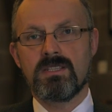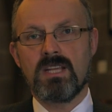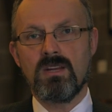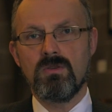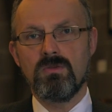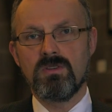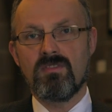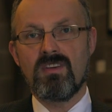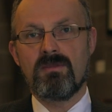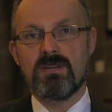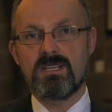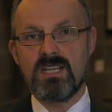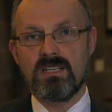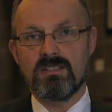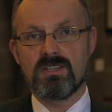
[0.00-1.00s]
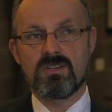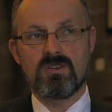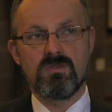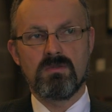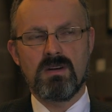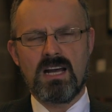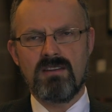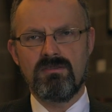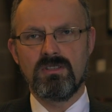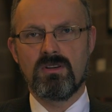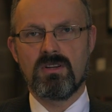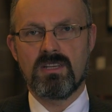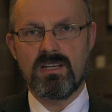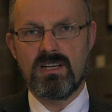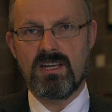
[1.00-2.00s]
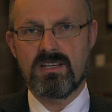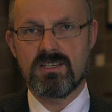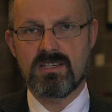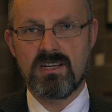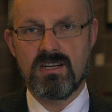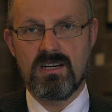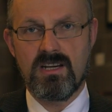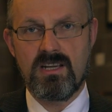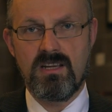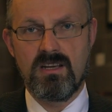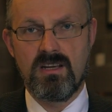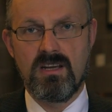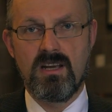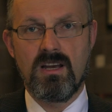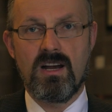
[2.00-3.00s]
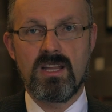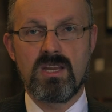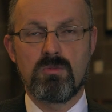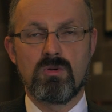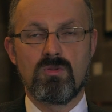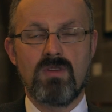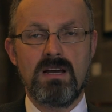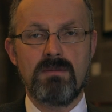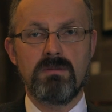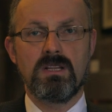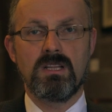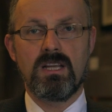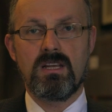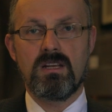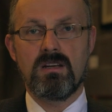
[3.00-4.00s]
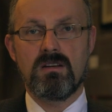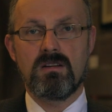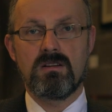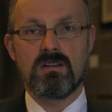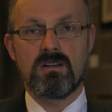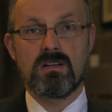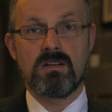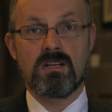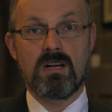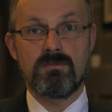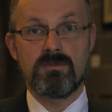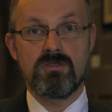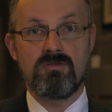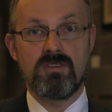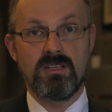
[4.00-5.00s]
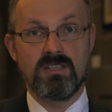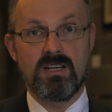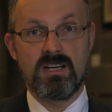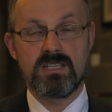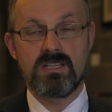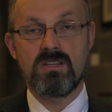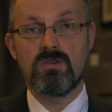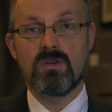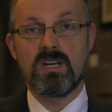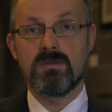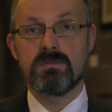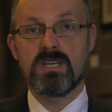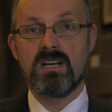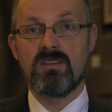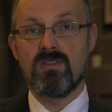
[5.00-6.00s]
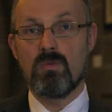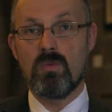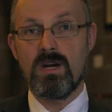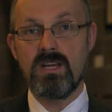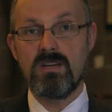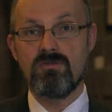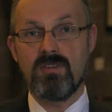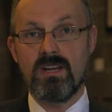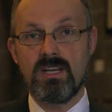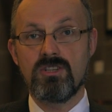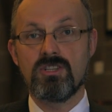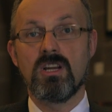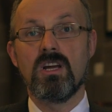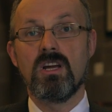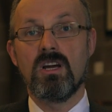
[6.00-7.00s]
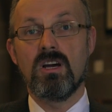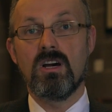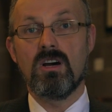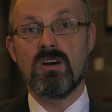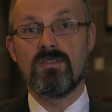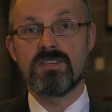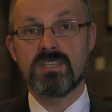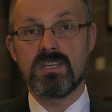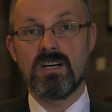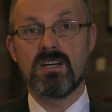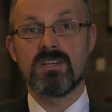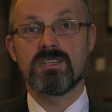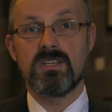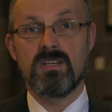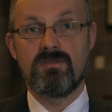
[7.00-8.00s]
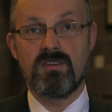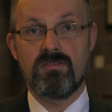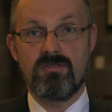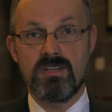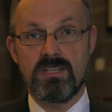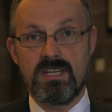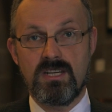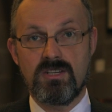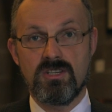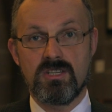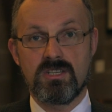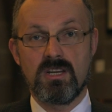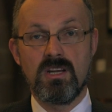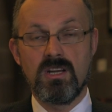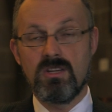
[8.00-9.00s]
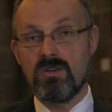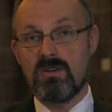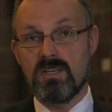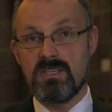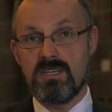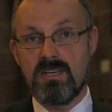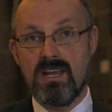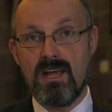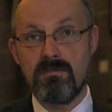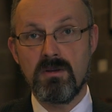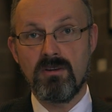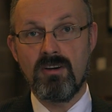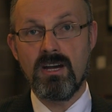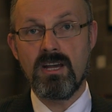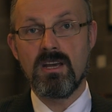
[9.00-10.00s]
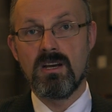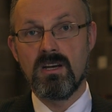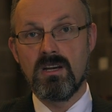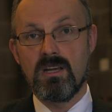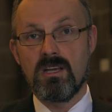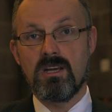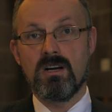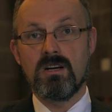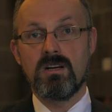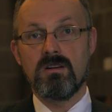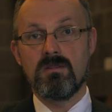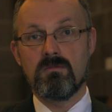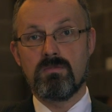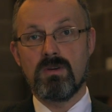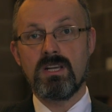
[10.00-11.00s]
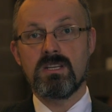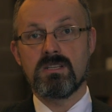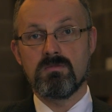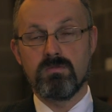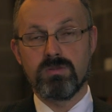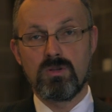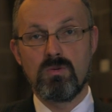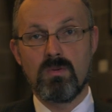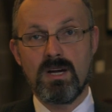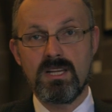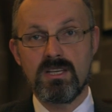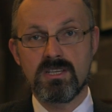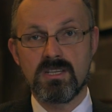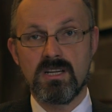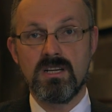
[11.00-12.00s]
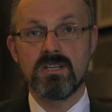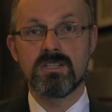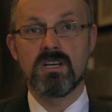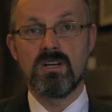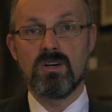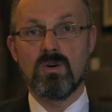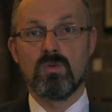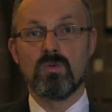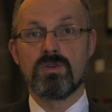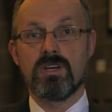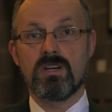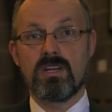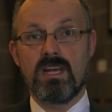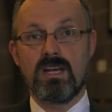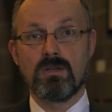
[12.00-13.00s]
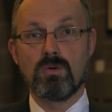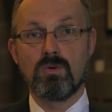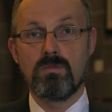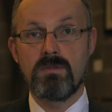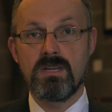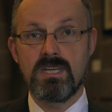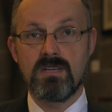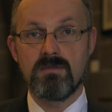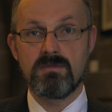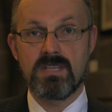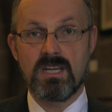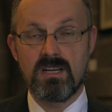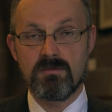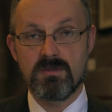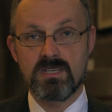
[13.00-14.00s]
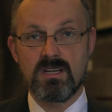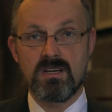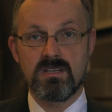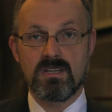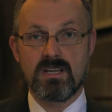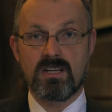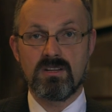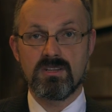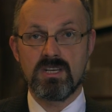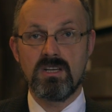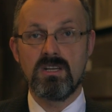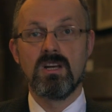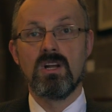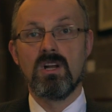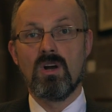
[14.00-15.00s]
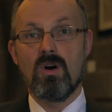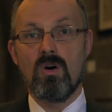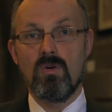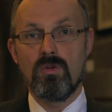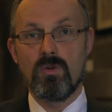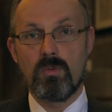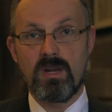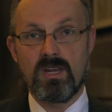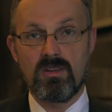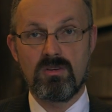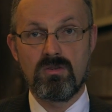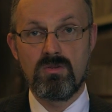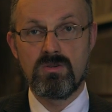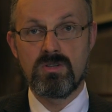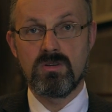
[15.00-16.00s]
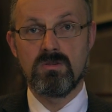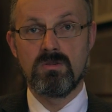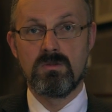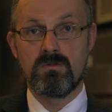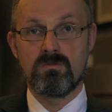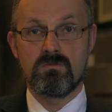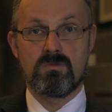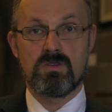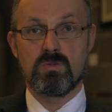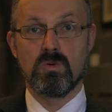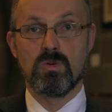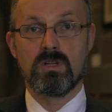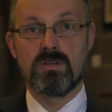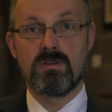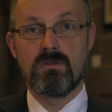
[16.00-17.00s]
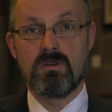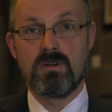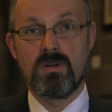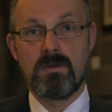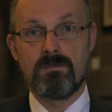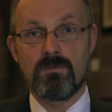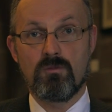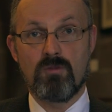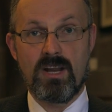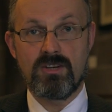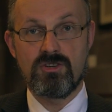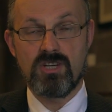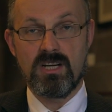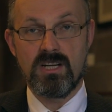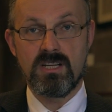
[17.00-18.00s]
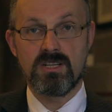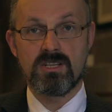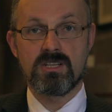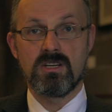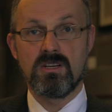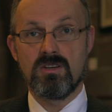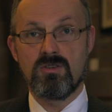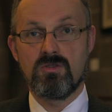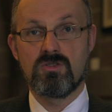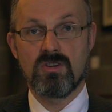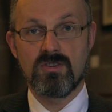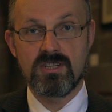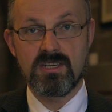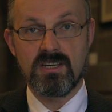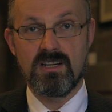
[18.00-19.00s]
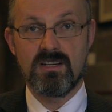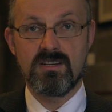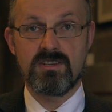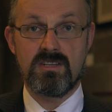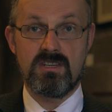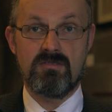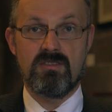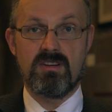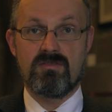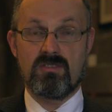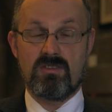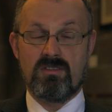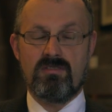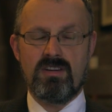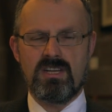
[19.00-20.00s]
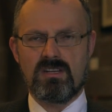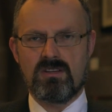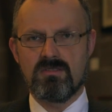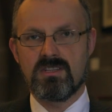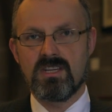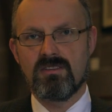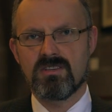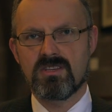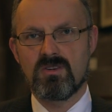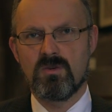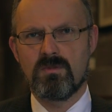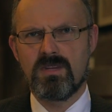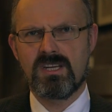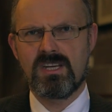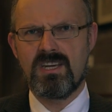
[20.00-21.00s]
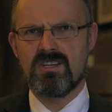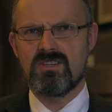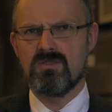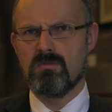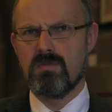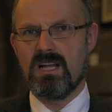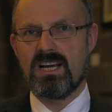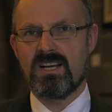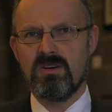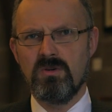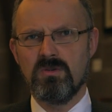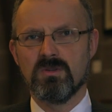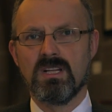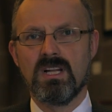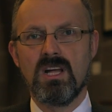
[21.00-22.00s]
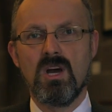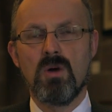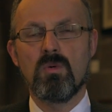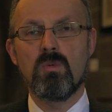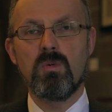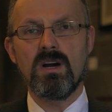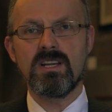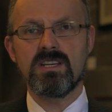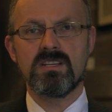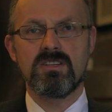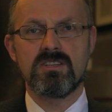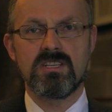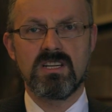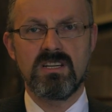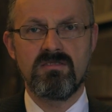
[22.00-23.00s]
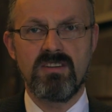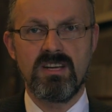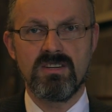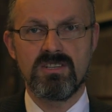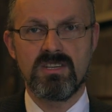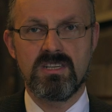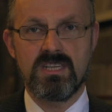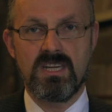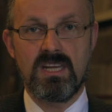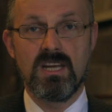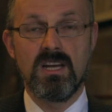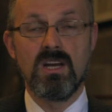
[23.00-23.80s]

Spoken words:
Get hold of a telescope, have a look at the night sky, and you will rapidly come to realize that you can observe a wide range of stars of different ages. You can see nebulae, young, bright, blue-white stars, older, yellow, medium-term stars like our sun, all the way through to swollen red giants, neutron stars, and even if you've got a very good telescope, the occasional black hole. Well, why such diversity?